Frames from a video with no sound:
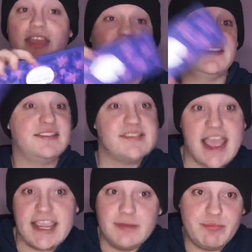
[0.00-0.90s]

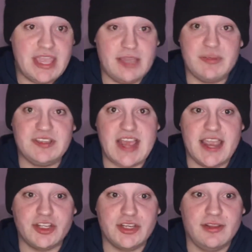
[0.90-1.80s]
insane
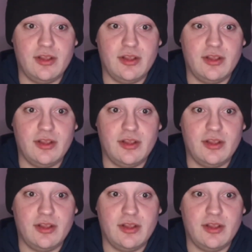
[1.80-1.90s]
pigmentation.